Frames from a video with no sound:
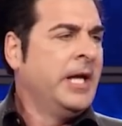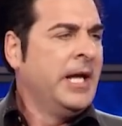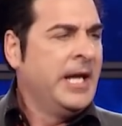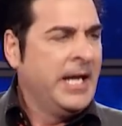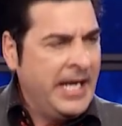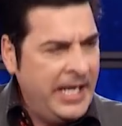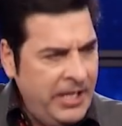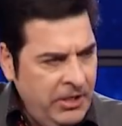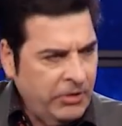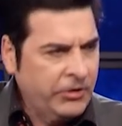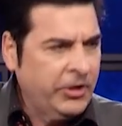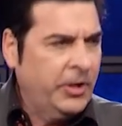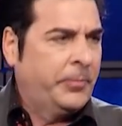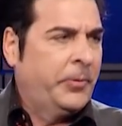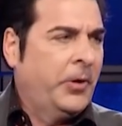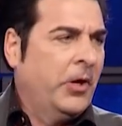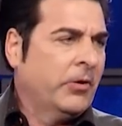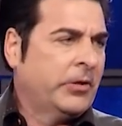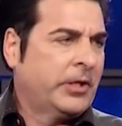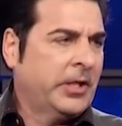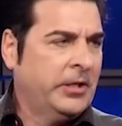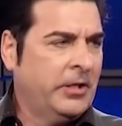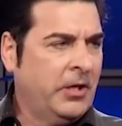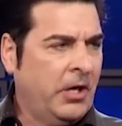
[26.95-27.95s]
heal the
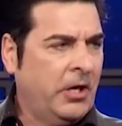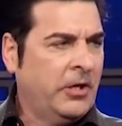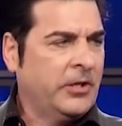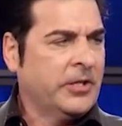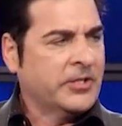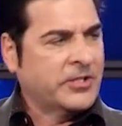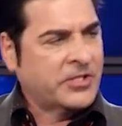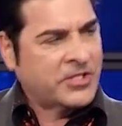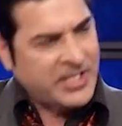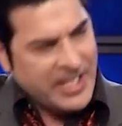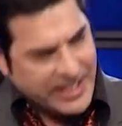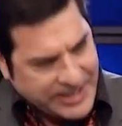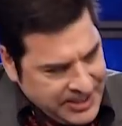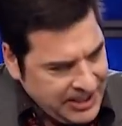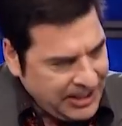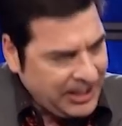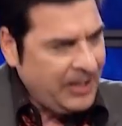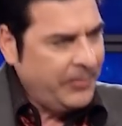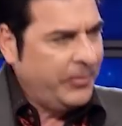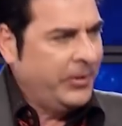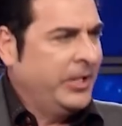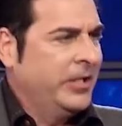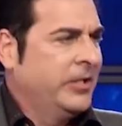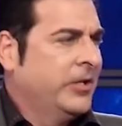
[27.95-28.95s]
brokenhearted, set the
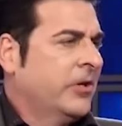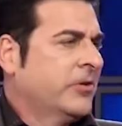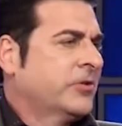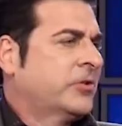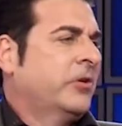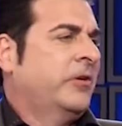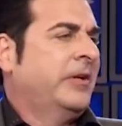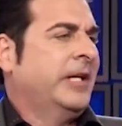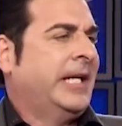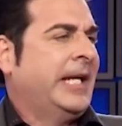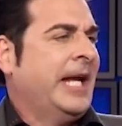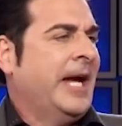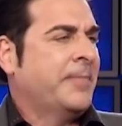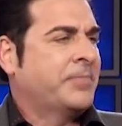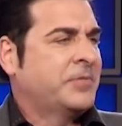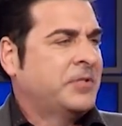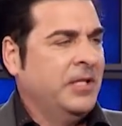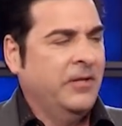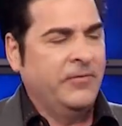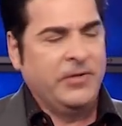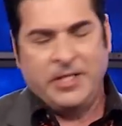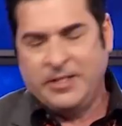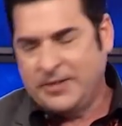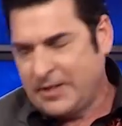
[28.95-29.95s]
liberty those who are in
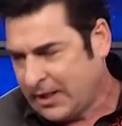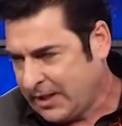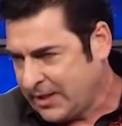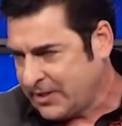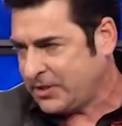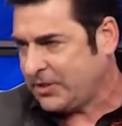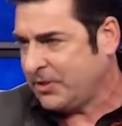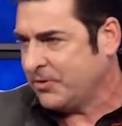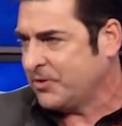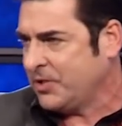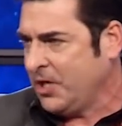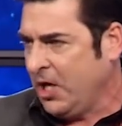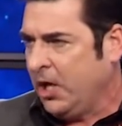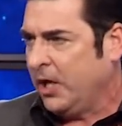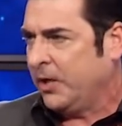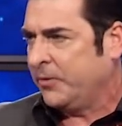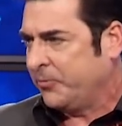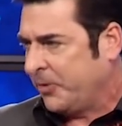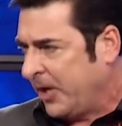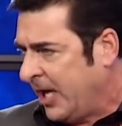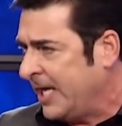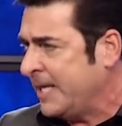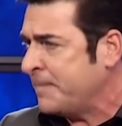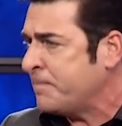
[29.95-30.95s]
captivity, and the list goes
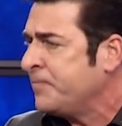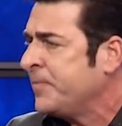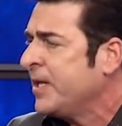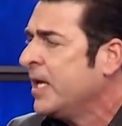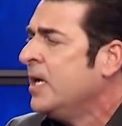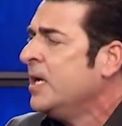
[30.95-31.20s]
on, right?